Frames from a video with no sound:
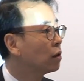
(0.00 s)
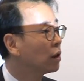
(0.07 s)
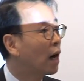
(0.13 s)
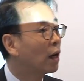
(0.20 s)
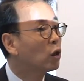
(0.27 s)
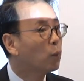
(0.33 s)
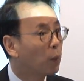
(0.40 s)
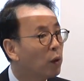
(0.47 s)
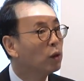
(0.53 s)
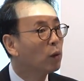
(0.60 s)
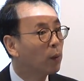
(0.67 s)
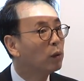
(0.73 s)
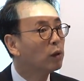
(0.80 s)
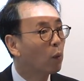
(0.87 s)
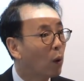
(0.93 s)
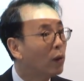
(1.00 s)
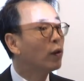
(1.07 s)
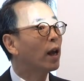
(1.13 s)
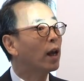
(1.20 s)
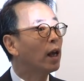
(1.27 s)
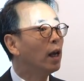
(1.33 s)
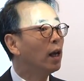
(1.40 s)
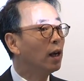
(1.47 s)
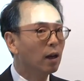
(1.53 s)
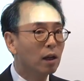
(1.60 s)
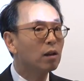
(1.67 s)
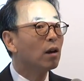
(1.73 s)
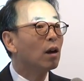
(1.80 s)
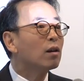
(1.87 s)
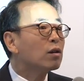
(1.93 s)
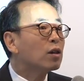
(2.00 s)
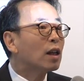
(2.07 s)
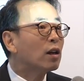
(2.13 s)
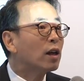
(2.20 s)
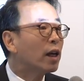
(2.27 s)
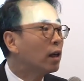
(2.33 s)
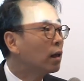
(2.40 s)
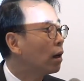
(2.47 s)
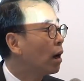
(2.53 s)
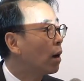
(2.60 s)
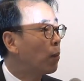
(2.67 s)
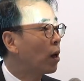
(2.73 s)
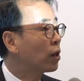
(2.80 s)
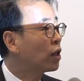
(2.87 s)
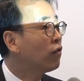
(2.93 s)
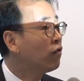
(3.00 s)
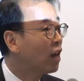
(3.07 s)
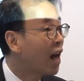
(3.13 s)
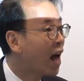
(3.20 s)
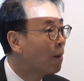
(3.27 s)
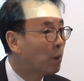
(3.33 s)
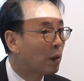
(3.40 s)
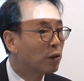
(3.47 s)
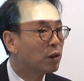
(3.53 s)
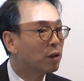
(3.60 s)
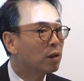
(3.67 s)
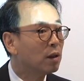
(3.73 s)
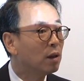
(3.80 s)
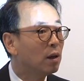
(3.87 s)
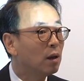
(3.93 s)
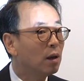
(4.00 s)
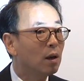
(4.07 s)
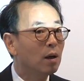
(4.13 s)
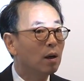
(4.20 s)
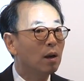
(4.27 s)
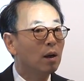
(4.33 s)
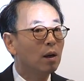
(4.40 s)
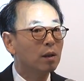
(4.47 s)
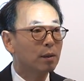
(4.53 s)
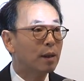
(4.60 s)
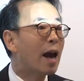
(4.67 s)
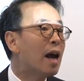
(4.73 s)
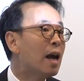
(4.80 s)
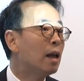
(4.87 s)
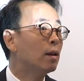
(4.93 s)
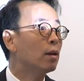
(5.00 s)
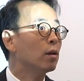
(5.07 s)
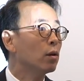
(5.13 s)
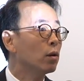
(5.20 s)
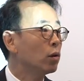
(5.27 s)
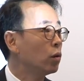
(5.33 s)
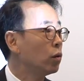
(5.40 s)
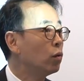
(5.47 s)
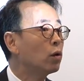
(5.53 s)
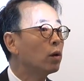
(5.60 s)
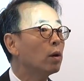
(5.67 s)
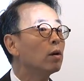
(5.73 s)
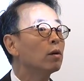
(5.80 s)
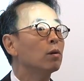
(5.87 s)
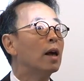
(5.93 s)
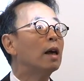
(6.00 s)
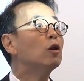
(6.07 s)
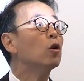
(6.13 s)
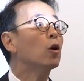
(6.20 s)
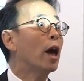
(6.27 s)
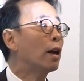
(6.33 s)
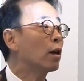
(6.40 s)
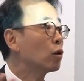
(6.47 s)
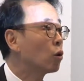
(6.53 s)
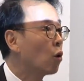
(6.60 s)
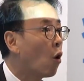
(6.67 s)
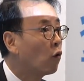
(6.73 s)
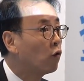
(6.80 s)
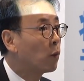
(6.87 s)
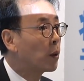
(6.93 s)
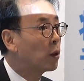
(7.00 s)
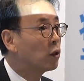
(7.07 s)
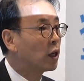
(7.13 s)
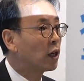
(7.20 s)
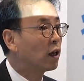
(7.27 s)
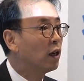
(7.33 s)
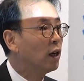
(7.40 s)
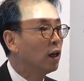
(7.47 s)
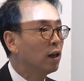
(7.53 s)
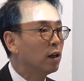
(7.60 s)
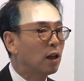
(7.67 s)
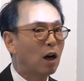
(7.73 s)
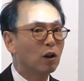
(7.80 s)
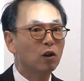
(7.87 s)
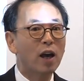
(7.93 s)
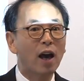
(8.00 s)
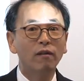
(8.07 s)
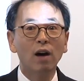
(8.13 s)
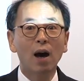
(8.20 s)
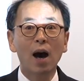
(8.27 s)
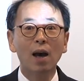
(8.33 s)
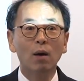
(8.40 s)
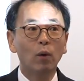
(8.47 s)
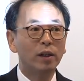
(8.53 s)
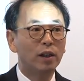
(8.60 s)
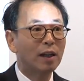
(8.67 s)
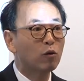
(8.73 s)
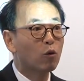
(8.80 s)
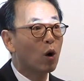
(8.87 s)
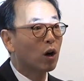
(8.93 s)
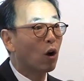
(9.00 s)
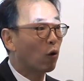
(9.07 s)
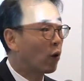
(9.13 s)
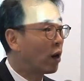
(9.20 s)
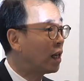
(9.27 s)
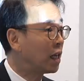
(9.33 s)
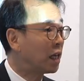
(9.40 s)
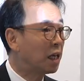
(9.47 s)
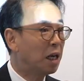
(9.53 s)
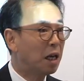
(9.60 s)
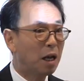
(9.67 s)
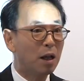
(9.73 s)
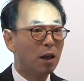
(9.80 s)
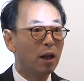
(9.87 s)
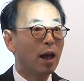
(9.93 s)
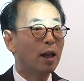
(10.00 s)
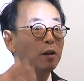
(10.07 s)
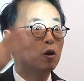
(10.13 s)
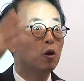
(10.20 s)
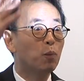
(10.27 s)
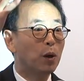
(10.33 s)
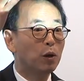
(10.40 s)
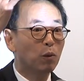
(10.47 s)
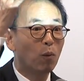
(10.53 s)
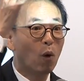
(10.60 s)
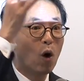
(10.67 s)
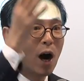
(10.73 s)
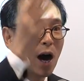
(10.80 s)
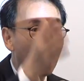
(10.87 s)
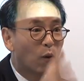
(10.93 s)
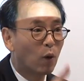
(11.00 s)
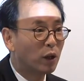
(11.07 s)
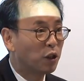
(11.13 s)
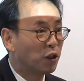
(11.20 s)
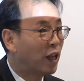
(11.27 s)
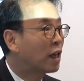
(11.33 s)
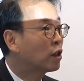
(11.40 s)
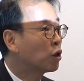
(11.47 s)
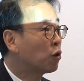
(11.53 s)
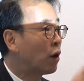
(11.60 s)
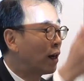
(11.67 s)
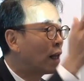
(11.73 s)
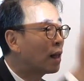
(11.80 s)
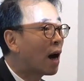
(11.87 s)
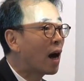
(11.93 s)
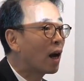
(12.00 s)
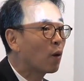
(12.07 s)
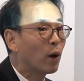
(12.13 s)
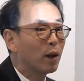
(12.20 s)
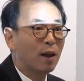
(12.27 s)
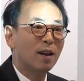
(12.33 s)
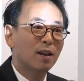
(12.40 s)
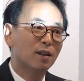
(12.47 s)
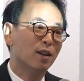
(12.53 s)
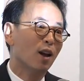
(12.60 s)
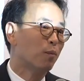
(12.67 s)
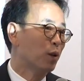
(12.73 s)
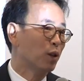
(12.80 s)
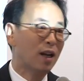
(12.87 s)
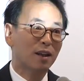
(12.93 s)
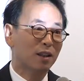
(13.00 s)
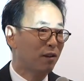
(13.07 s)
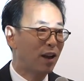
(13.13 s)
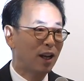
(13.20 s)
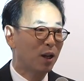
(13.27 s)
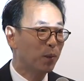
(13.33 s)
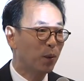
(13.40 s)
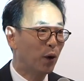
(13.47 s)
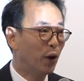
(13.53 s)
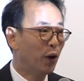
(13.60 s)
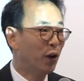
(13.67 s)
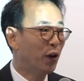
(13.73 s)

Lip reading: Yeah, you build. One day, suddenly productivity happens. Then you get into overbuilding. Now you have a highway network already. And you build more highways next to another highway, then it's not productive anymore.